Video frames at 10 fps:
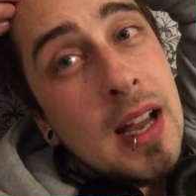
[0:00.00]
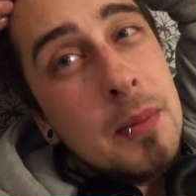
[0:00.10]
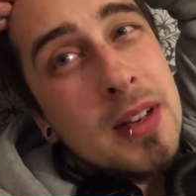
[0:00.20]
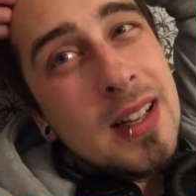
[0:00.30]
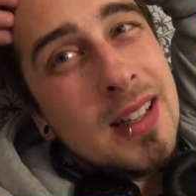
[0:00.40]
I
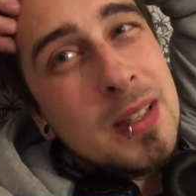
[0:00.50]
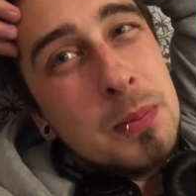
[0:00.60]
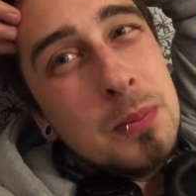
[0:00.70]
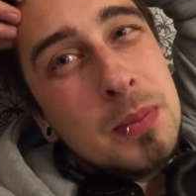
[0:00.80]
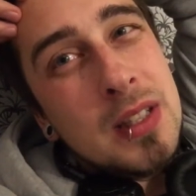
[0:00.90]
mean, like this
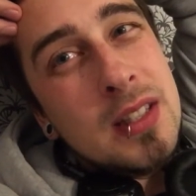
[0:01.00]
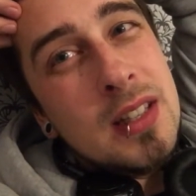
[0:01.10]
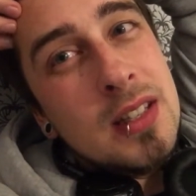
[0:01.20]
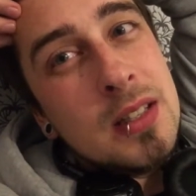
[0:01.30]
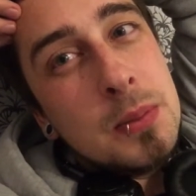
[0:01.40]
this
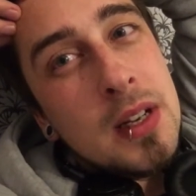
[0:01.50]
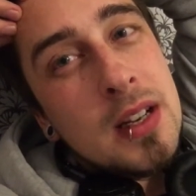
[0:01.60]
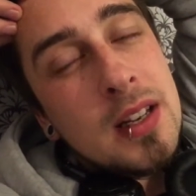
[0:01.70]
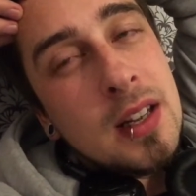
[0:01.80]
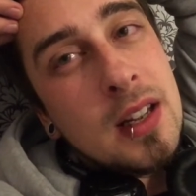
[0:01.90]
theaters playing
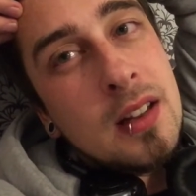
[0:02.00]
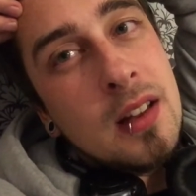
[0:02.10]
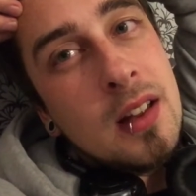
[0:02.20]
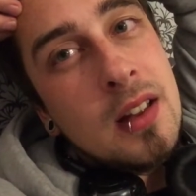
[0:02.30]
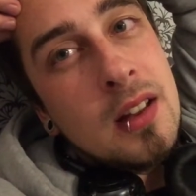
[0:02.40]
it in like
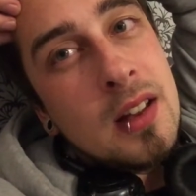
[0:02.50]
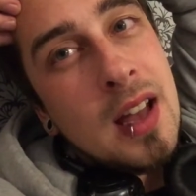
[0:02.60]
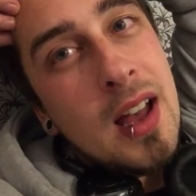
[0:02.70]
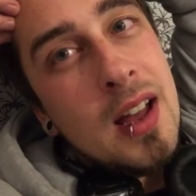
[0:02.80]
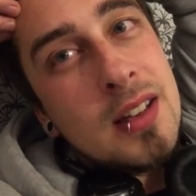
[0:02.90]

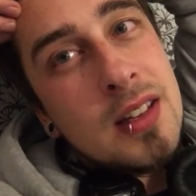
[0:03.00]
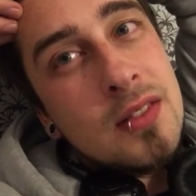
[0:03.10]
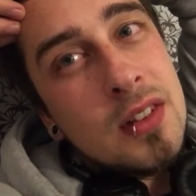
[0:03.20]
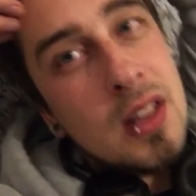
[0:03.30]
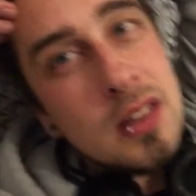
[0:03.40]

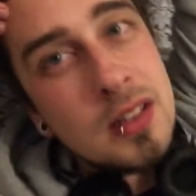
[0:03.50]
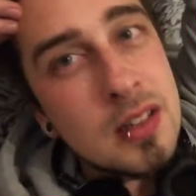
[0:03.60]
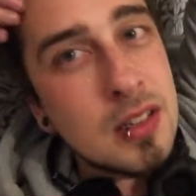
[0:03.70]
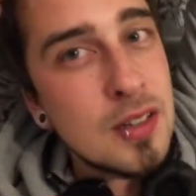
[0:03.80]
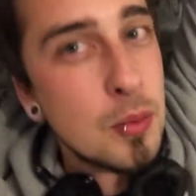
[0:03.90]
Cardiff and London
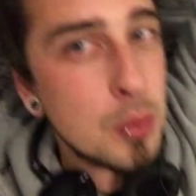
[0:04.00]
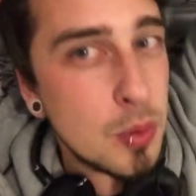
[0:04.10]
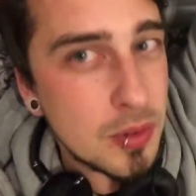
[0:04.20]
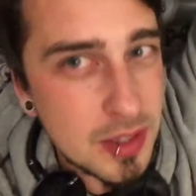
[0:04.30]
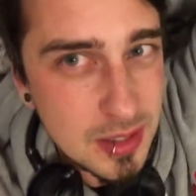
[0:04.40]
and
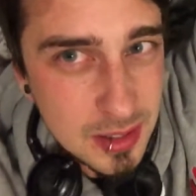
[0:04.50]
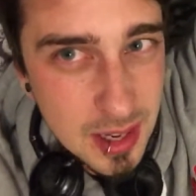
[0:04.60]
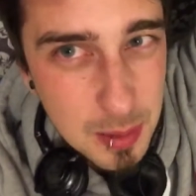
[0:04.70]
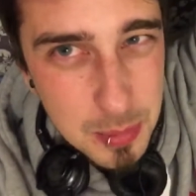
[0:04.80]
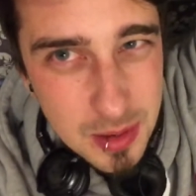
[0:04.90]
Liverpool and things like
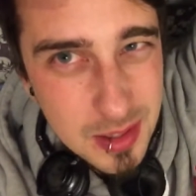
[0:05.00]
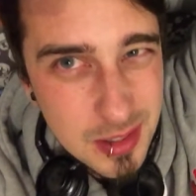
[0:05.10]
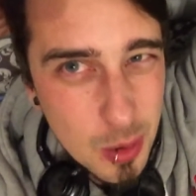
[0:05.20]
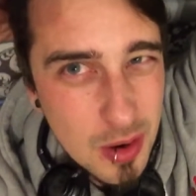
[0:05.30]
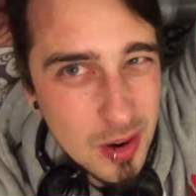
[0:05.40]
that, but there's
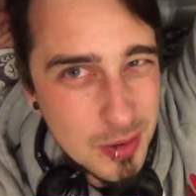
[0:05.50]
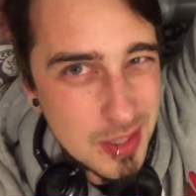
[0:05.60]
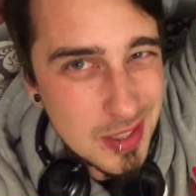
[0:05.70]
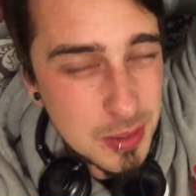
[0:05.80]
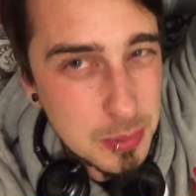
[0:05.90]
nowhere around
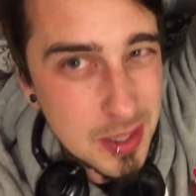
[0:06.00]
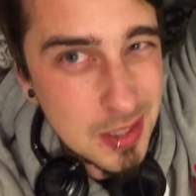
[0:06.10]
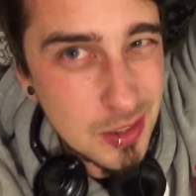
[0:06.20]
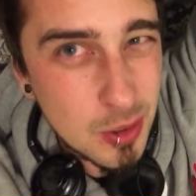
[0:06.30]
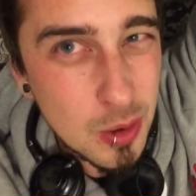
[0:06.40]
here that's playing
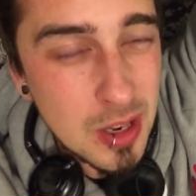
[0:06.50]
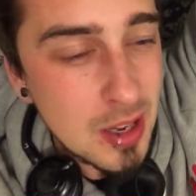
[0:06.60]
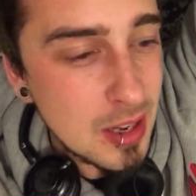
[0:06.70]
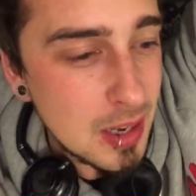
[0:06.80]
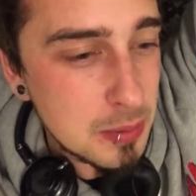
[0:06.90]
it. So
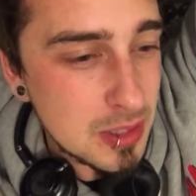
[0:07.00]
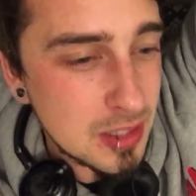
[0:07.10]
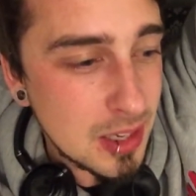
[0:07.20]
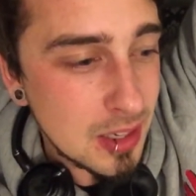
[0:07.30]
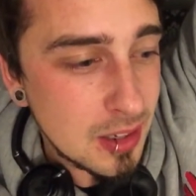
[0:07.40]
I'm just
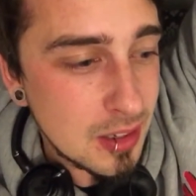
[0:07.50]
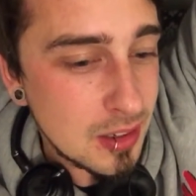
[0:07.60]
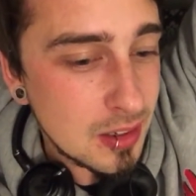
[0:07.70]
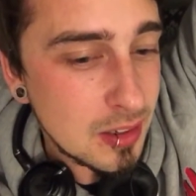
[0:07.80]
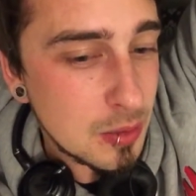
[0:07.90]
like,
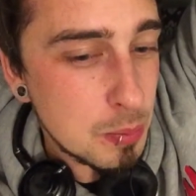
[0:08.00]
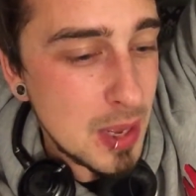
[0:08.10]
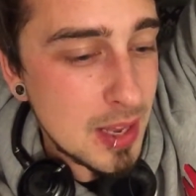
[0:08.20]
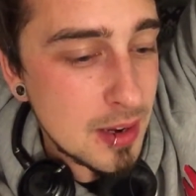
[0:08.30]
man,